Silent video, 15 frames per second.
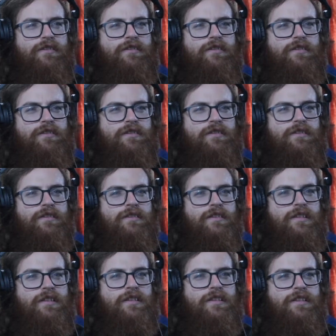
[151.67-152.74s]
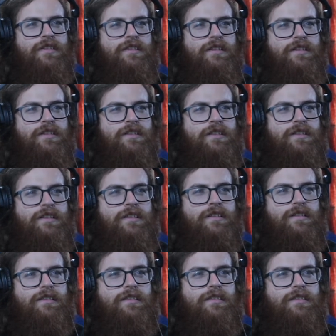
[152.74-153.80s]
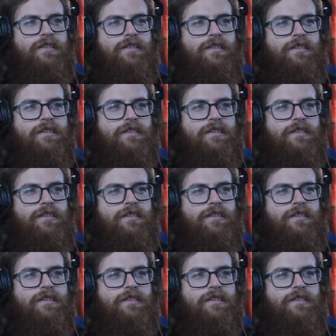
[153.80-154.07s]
mia! Whoa!